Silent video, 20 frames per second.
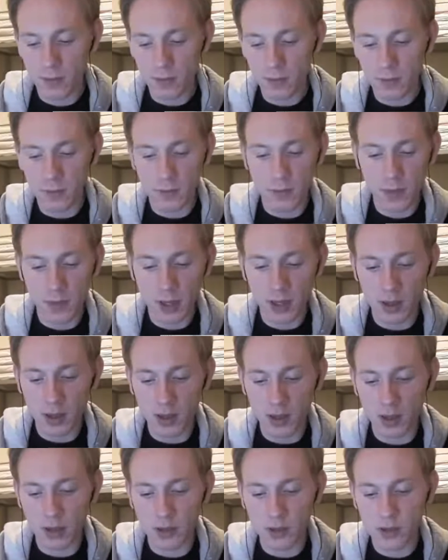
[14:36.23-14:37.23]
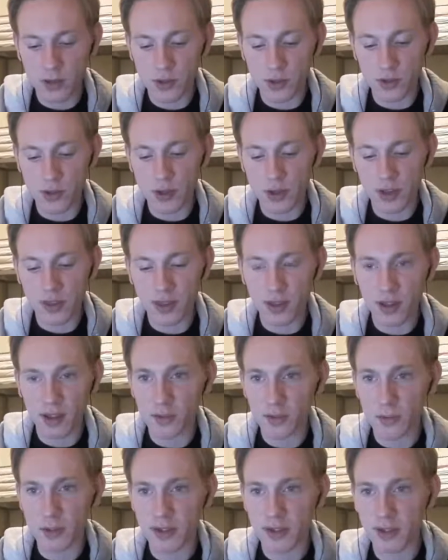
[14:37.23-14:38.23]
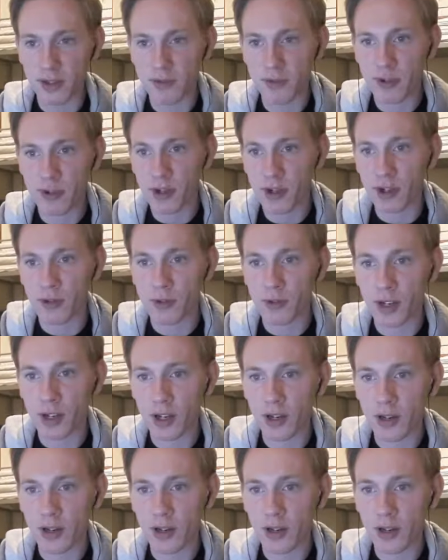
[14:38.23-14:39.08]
I think I spelled that wrong, I don't care.